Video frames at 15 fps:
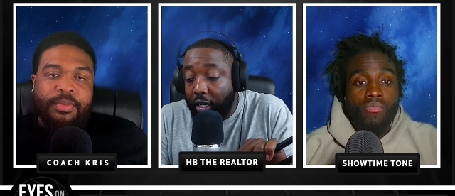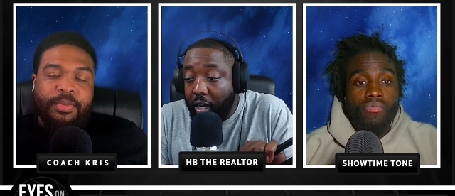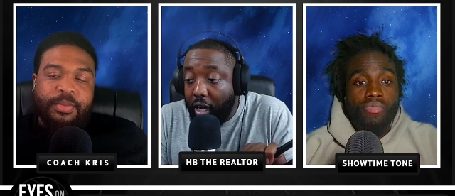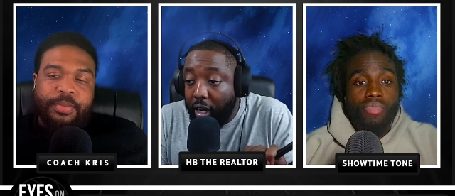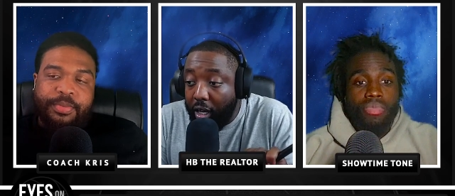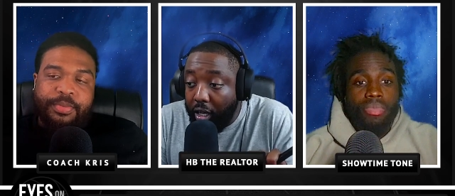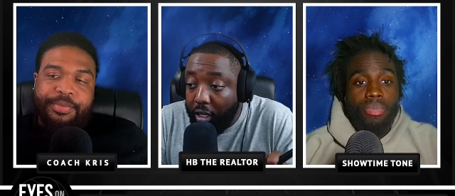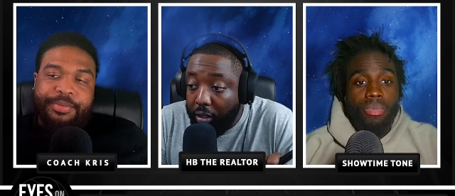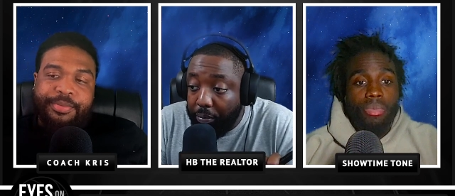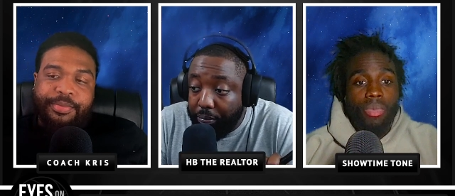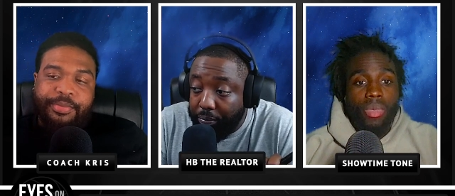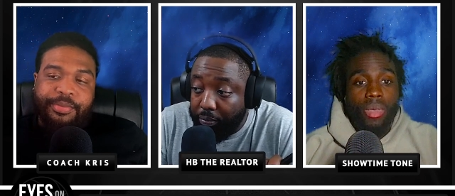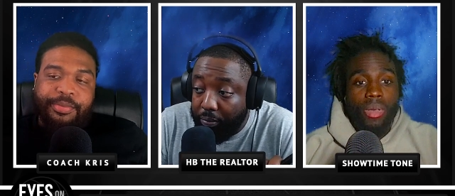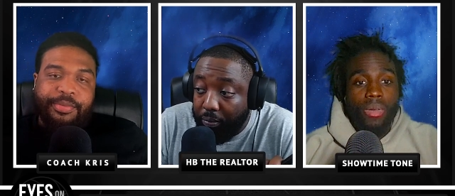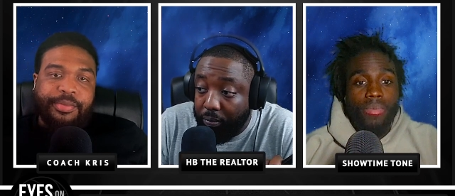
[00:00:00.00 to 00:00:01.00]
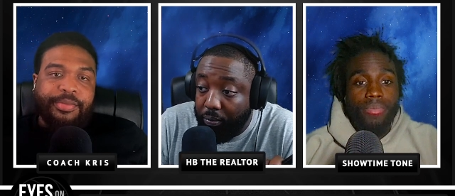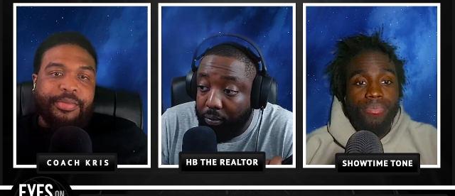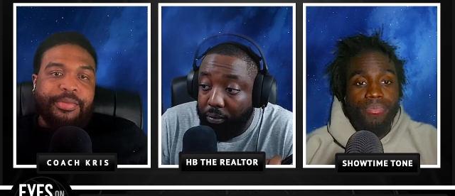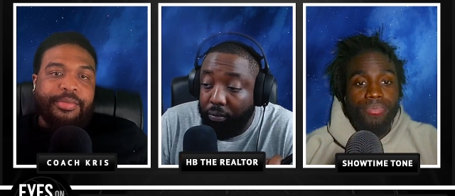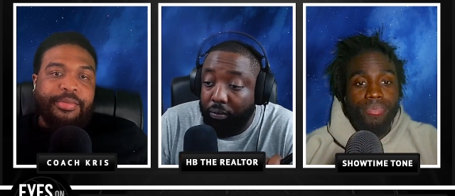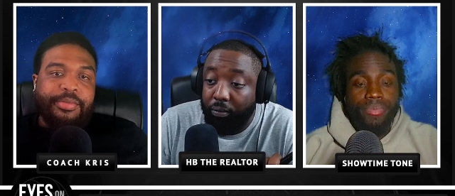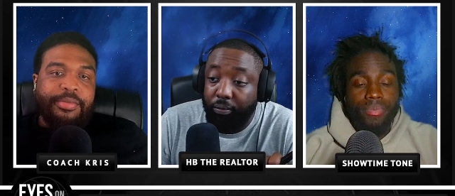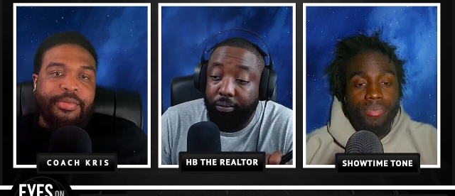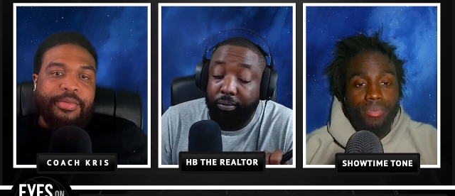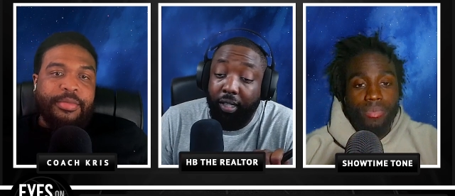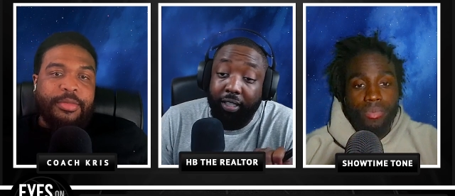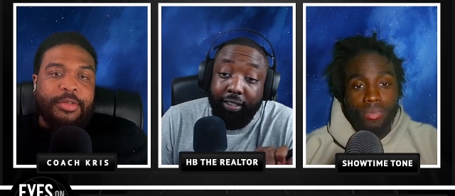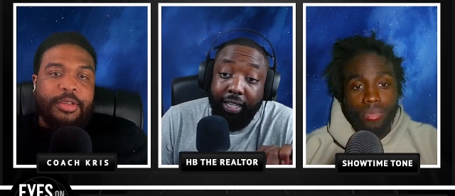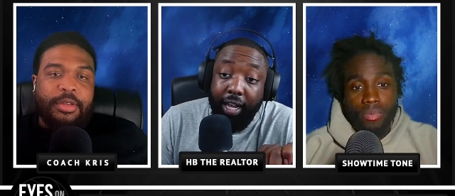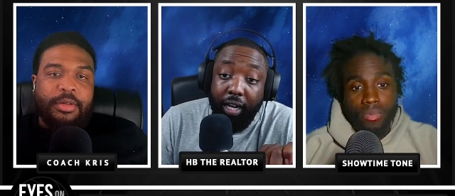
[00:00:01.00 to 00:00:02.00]
Speaker 1: Um,
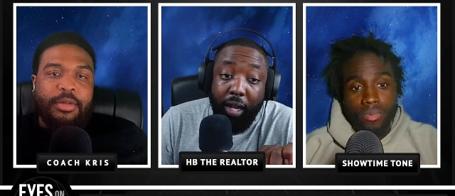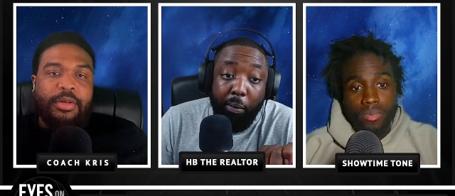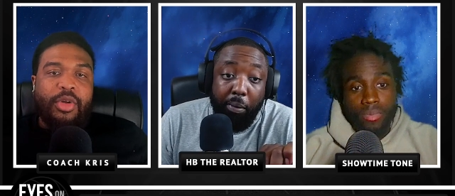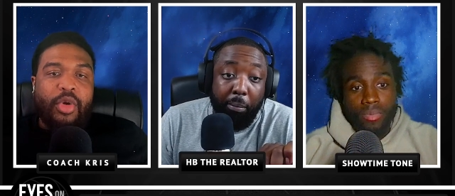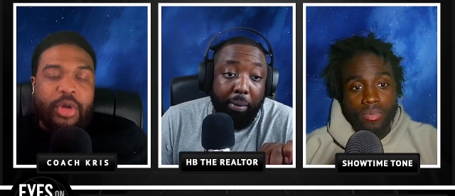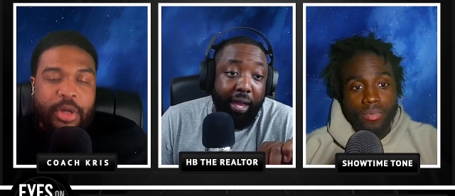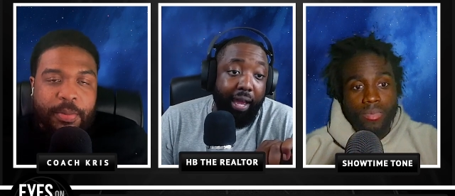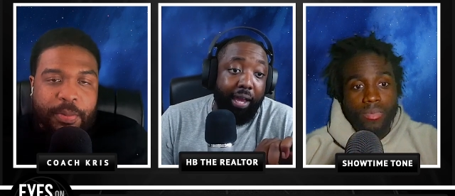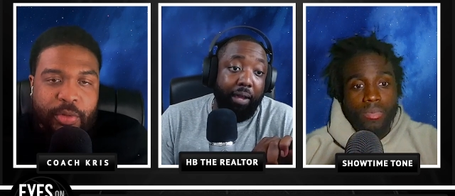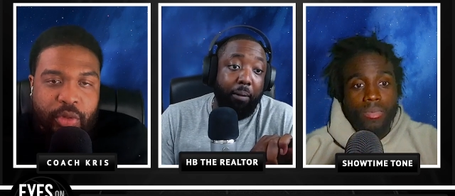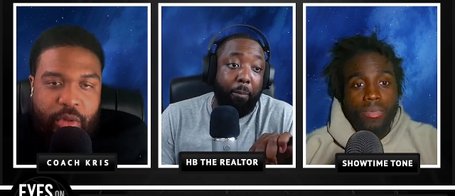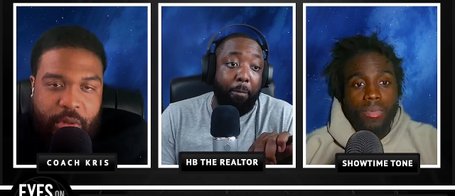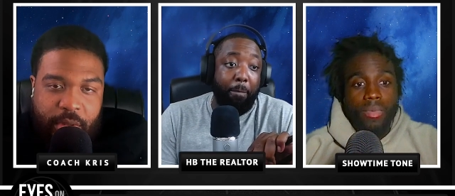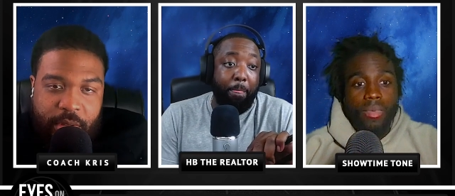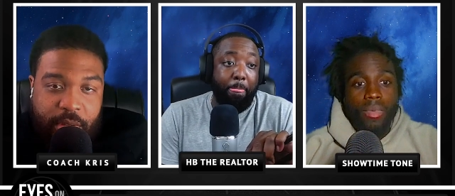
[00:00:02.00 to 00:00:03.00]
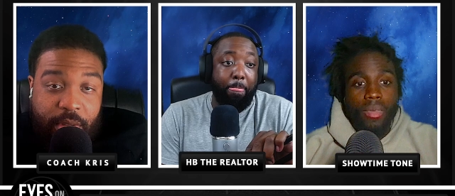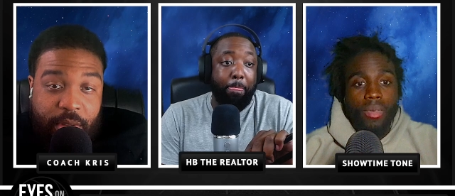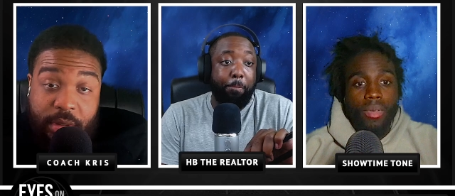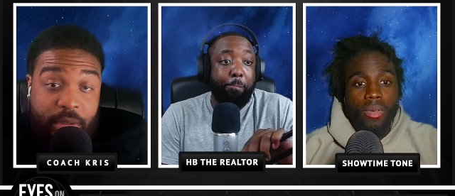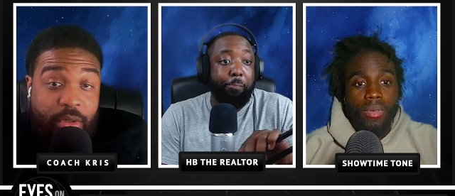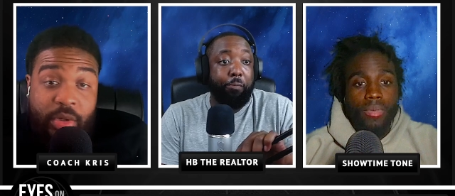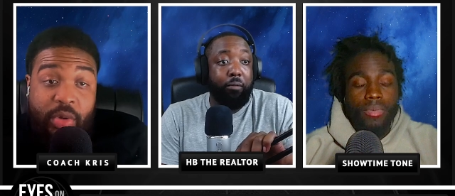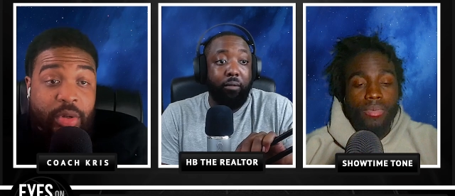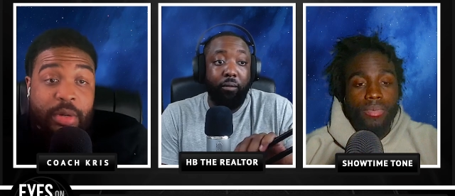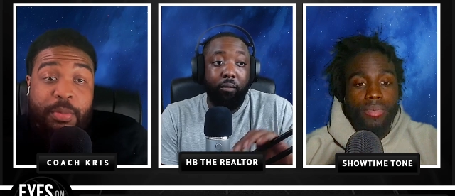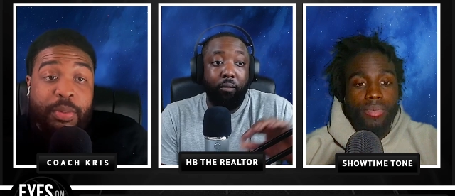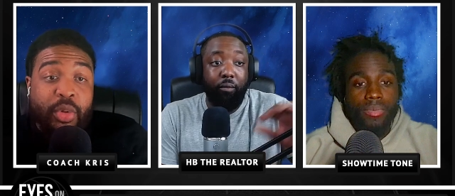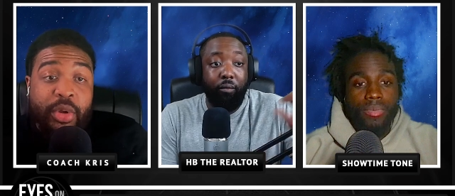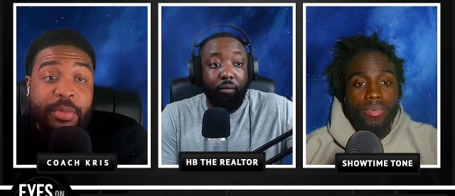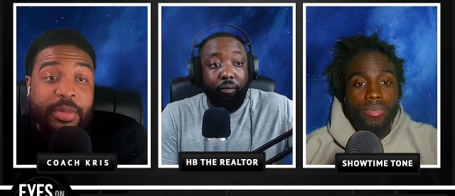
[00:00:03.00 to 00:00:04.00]
he's not coming no back. Un- no
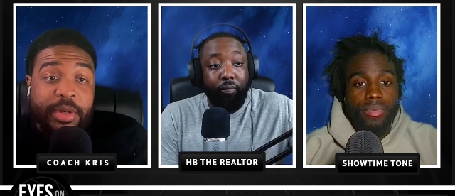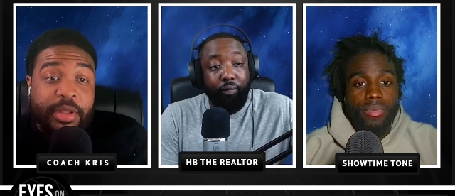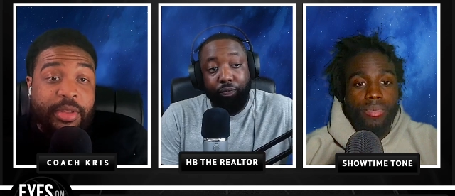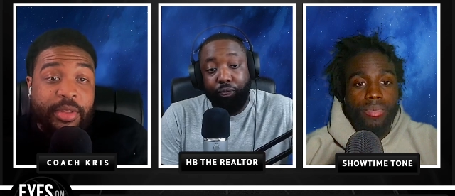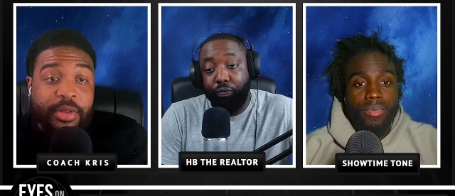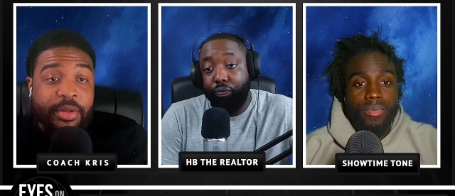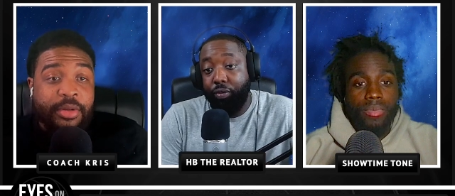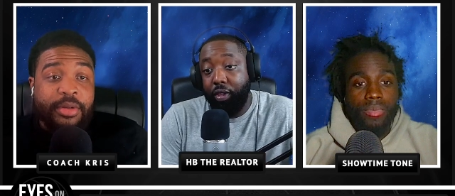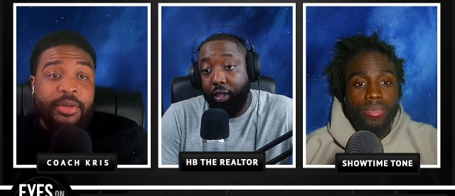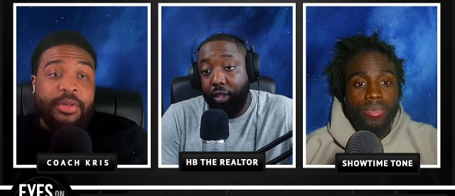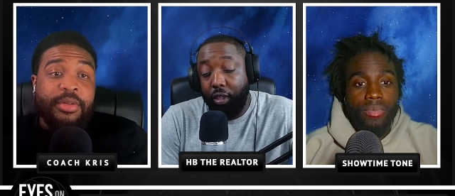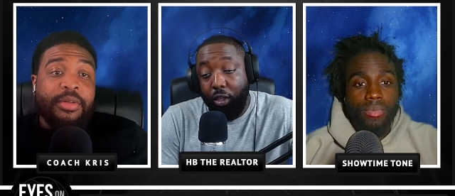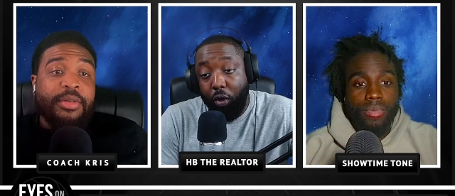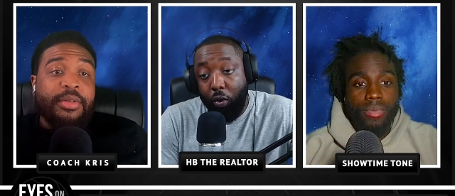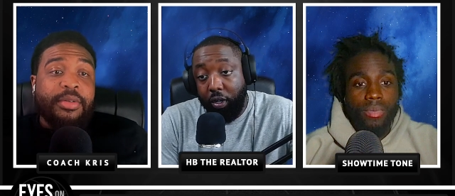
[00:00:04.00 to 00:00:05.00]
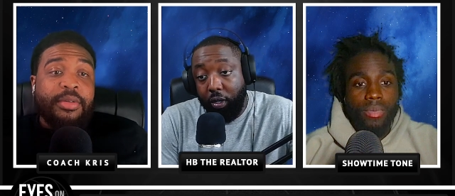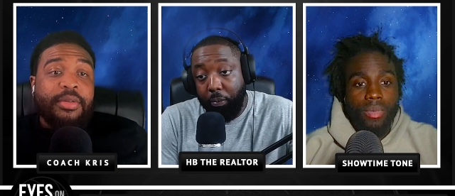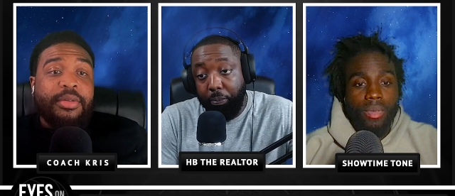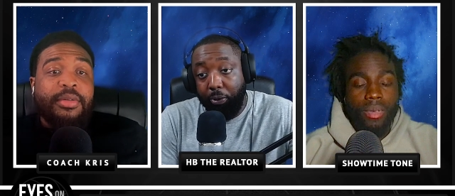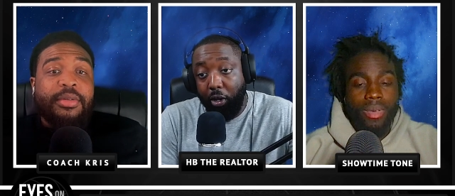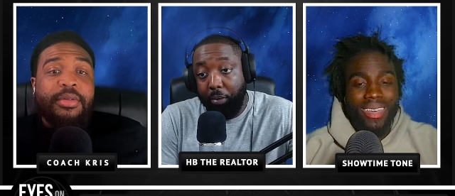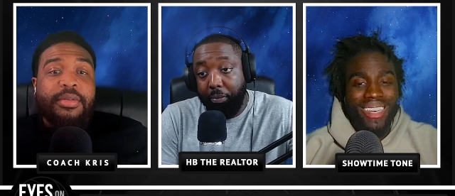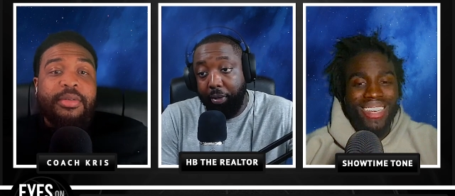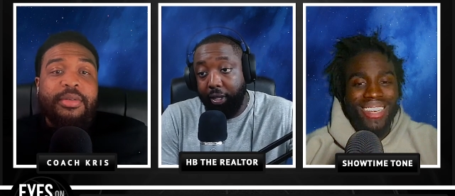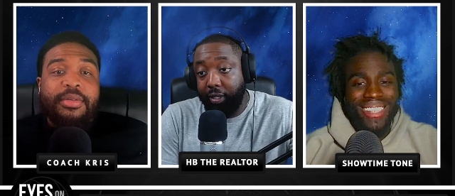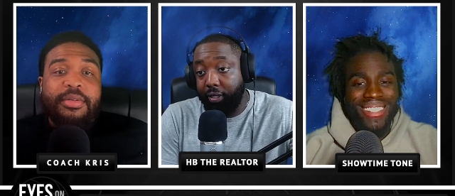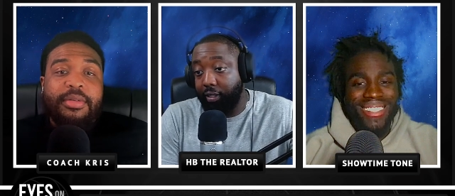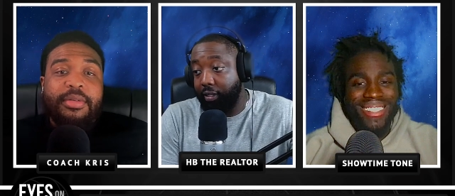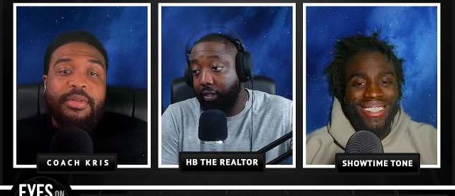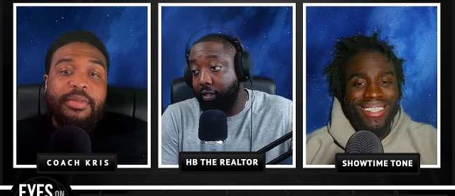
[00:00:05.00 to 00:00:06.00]
unemployment either. No
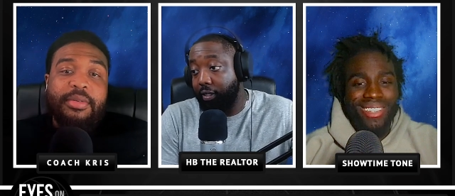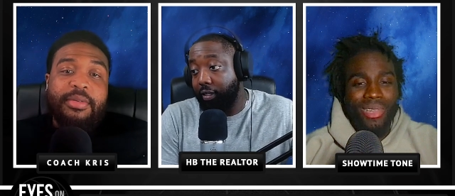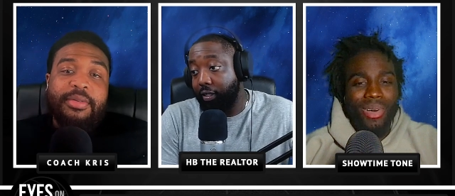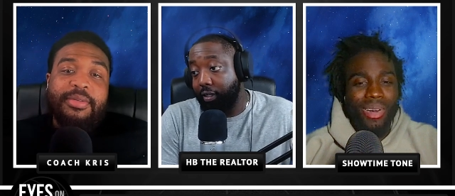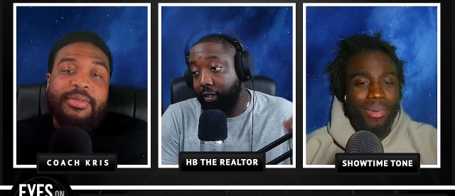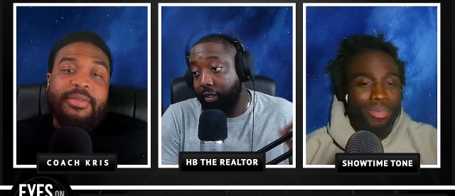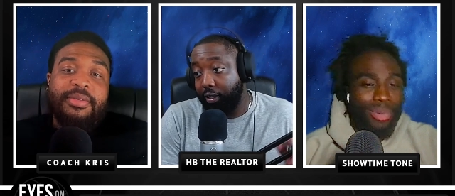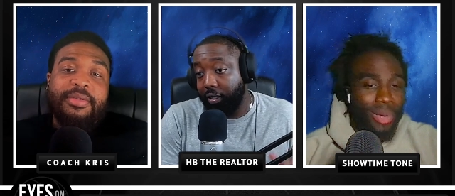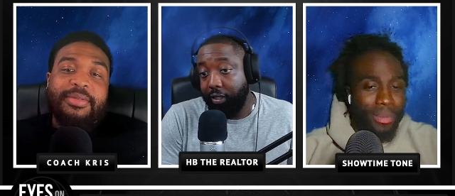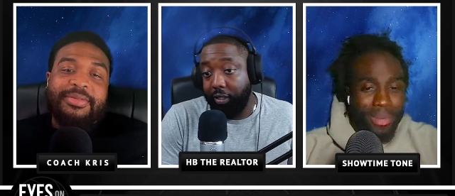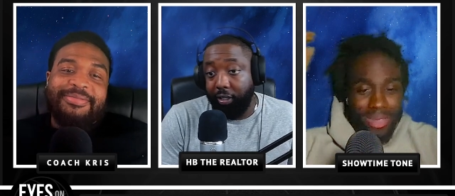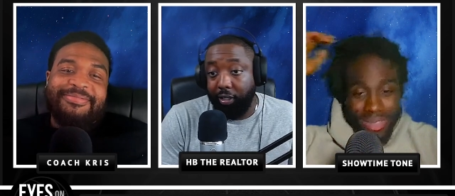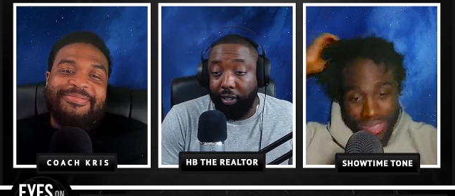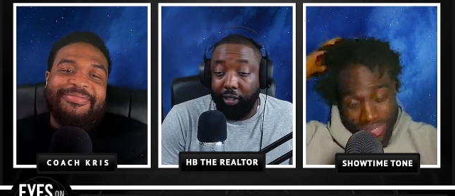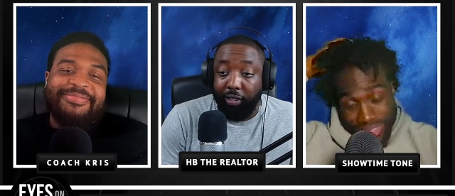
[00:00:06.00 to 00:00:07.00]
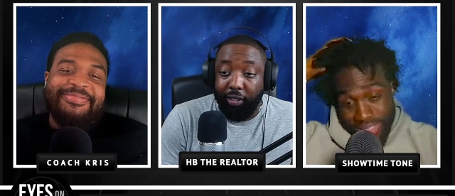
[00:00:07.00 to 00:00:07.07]
unemployment. Unemployment.